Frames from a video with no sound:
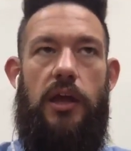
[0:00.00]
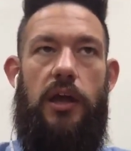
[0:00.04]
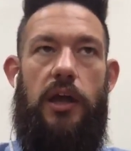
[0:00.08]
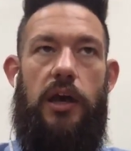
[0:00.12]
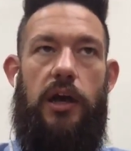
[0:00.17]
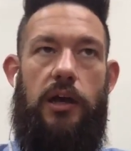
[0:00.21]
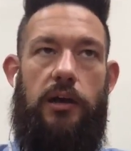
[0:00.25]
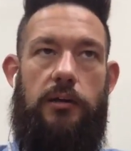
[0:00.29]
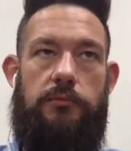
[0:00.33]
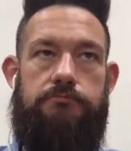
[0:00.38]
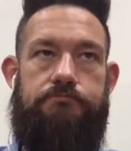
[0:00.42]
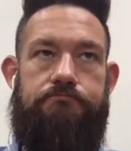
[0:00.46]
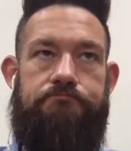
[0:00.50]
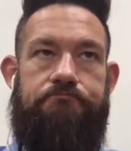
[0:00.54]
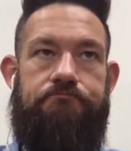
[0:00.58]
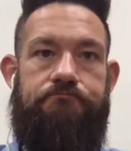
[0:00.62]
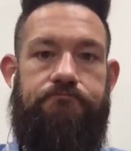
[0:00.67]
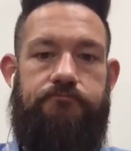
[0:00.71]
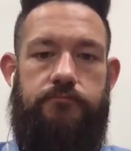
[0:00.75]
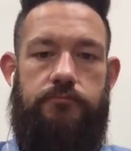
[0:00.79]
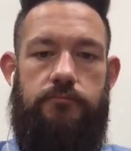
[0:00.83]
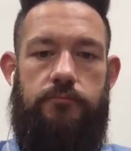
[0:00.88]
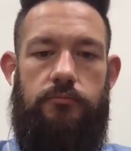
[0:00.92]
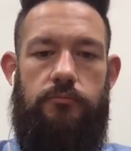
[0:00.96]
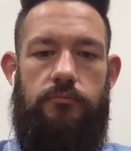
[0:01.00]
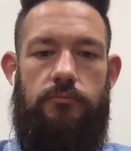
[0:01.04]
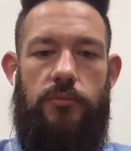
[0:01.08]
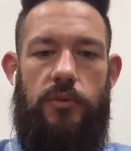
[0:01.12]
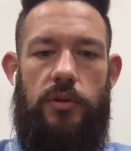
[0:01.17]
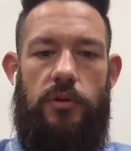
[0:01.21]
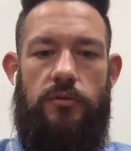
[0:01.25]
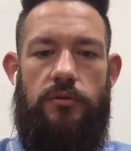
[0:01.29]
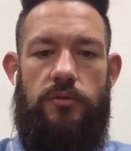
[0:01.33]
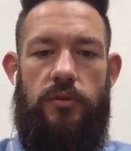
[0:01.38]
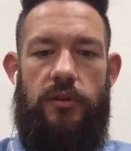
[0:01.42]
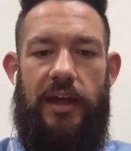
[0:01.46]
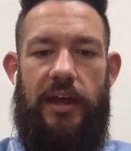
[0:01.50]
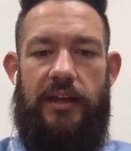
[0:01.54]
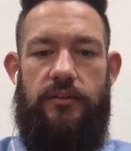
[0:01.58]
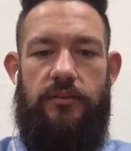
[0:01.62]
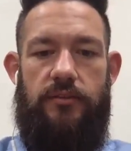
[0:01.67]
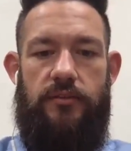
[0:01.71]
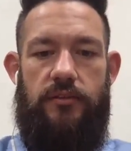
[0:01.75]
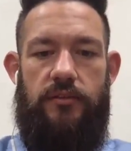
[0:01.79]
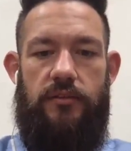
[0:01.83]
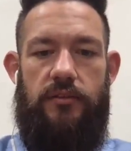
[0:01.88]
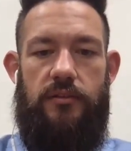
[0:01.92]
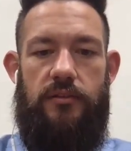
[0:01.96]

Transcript: So that's